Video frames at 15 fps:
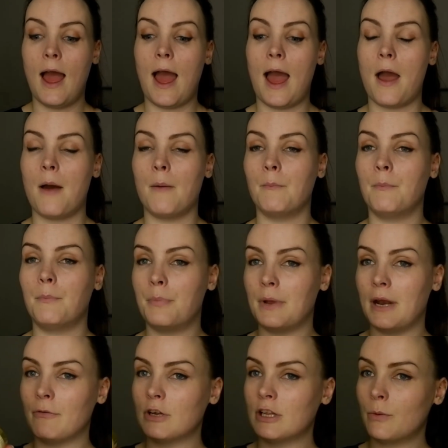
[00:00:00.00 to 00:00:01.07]

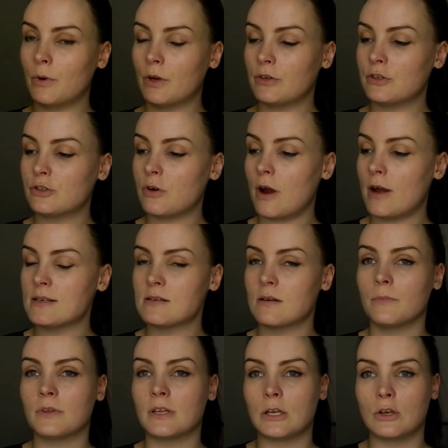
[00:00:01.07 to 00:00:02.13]
But I really wanted to try
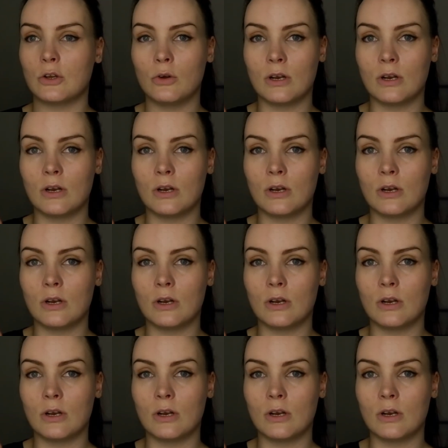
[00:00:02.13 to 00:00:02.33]
something new,